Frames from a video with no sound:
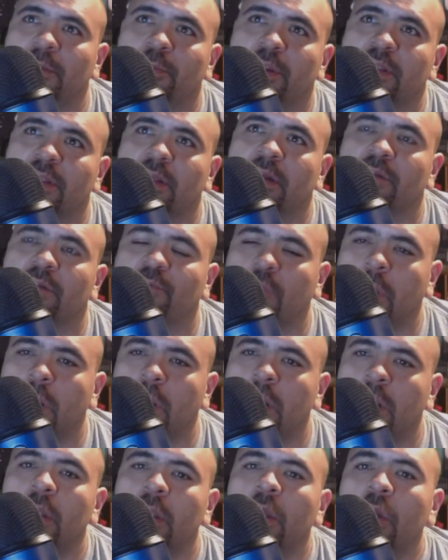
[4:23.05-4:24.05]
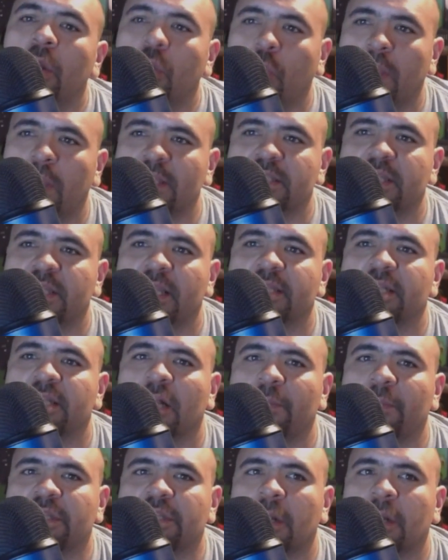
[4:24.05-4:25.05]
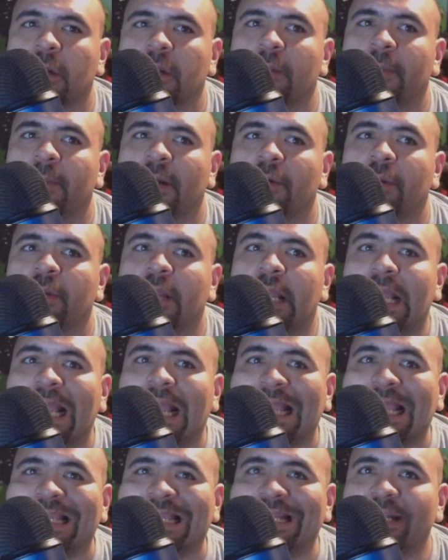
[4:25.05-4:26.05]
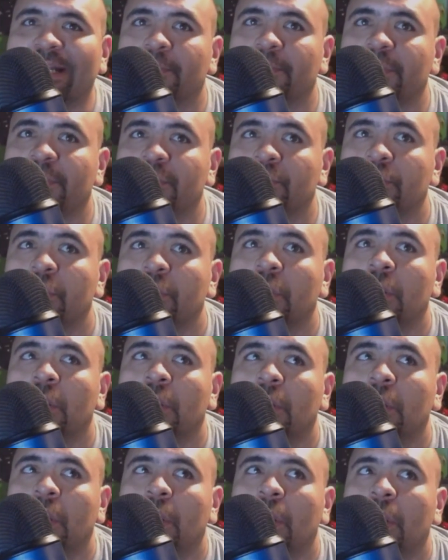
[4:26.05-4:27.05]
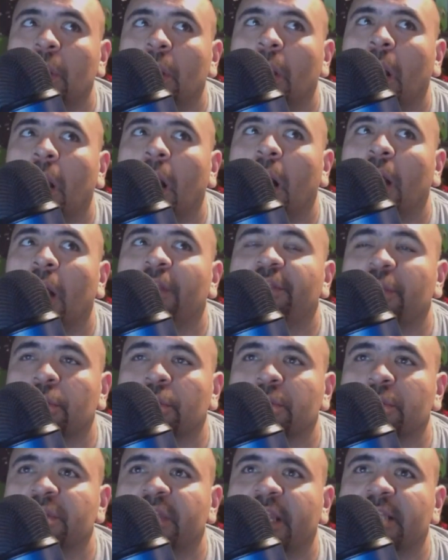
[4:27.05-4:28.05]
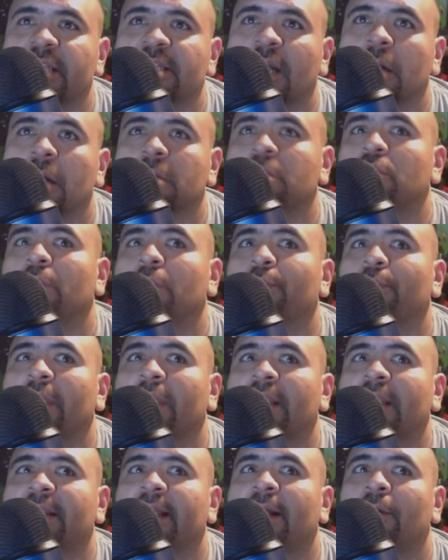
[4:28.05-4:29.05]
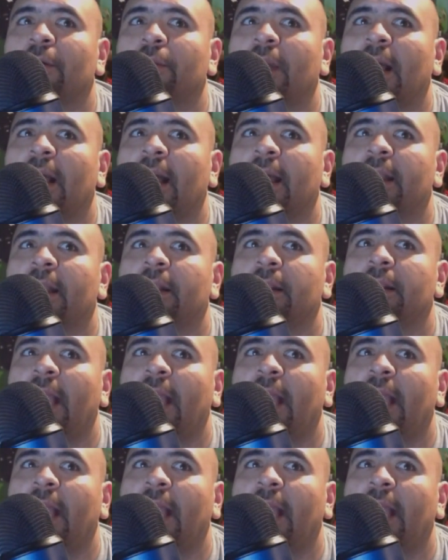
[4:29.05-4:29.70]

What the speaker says: breakdown of Raw. Wednesdays, I'll be talking about AEW. Thursdays, I'll do a breakdown on